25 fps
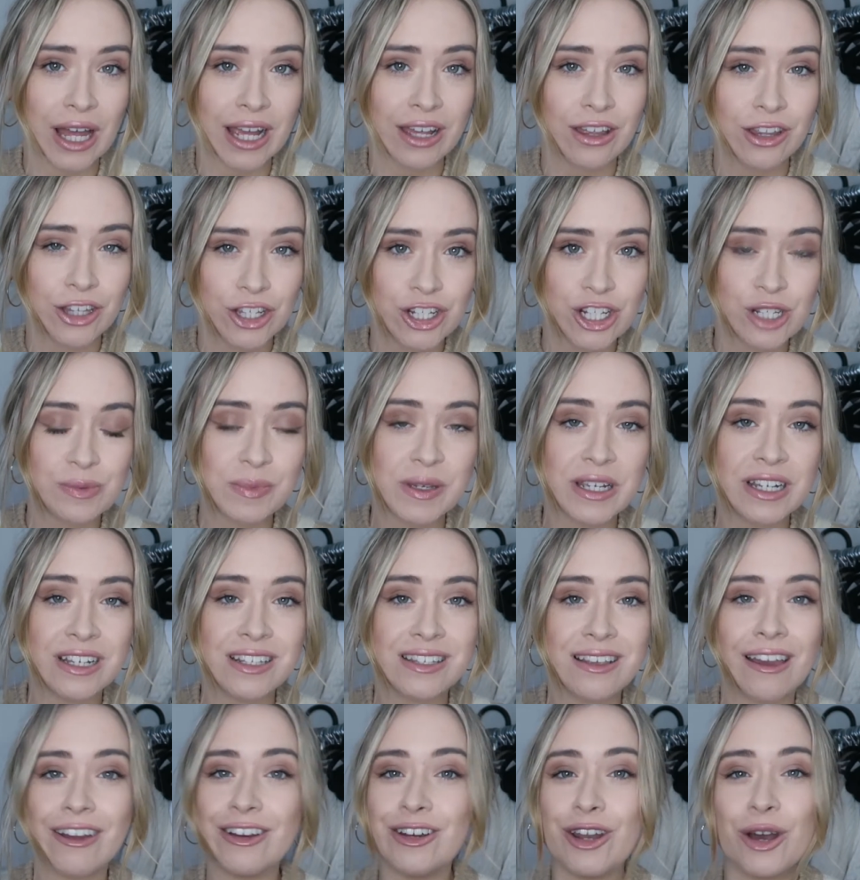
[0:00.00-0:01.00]
length, just
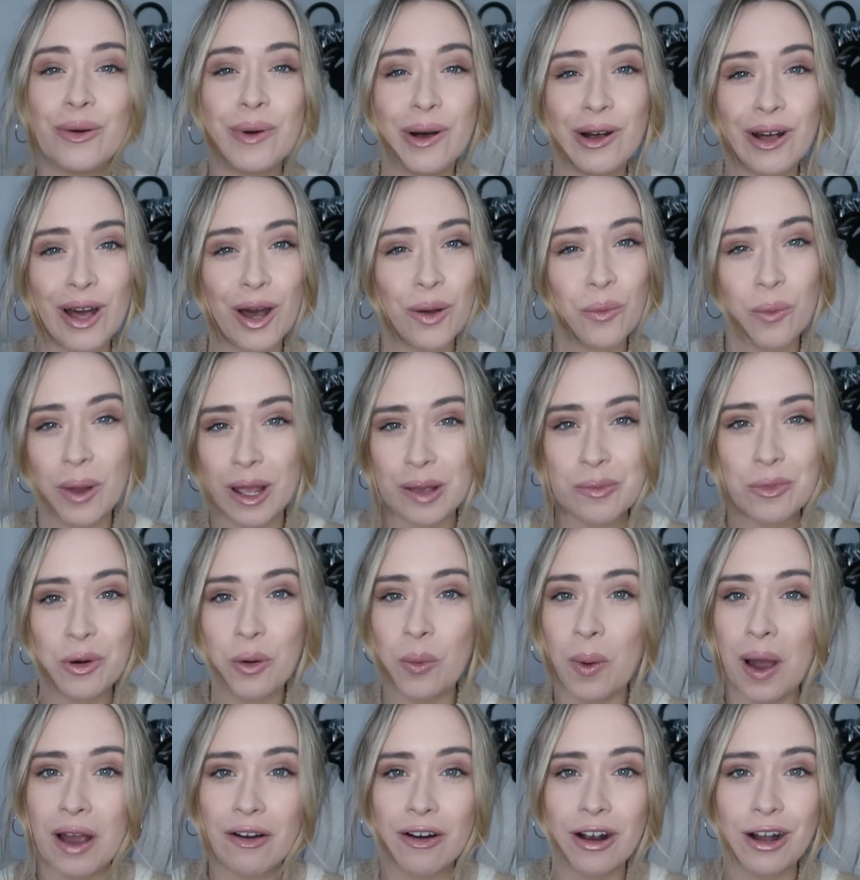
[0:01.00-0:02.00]
because I know I'll get way more
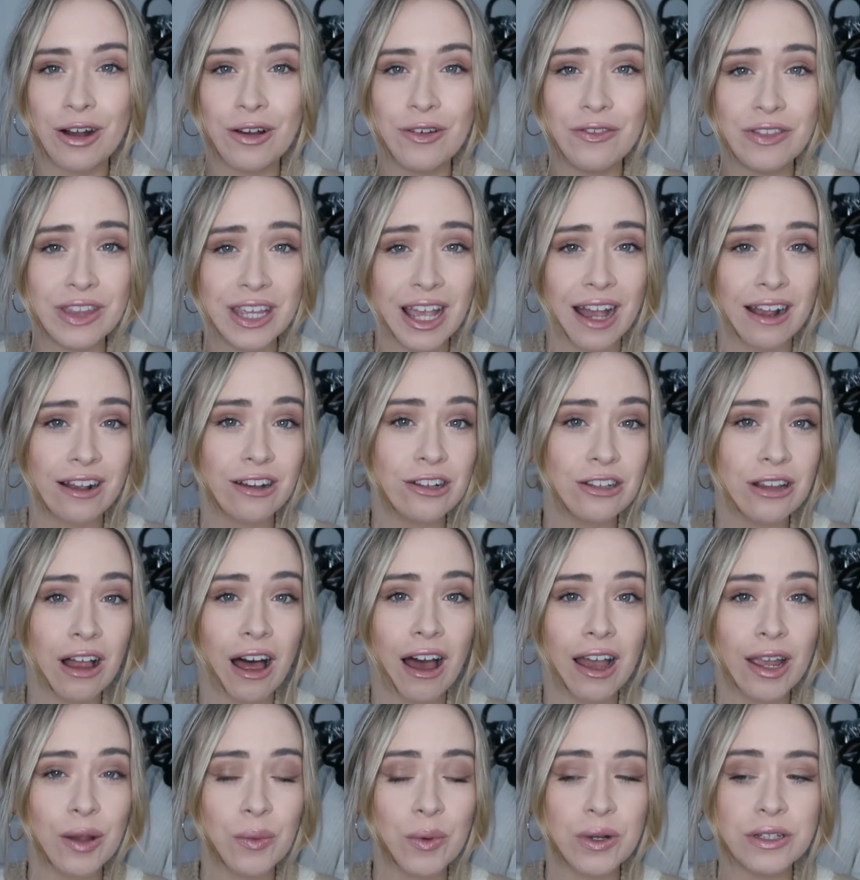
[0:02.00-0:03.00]
wear out of the ankle
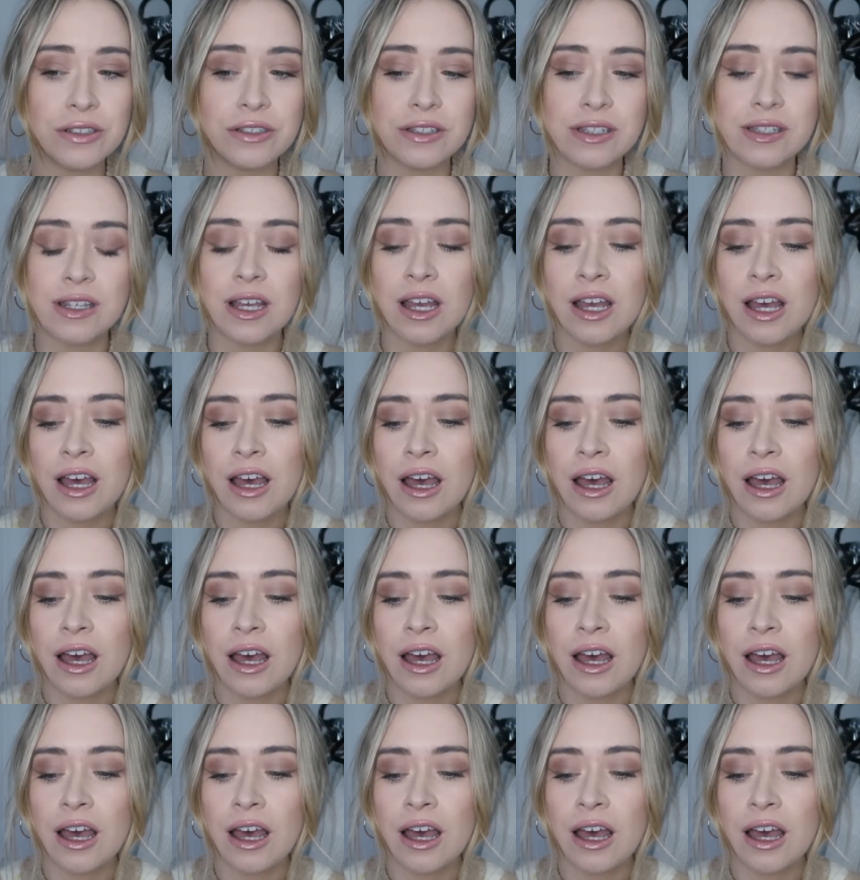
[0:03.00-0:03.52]
height ones.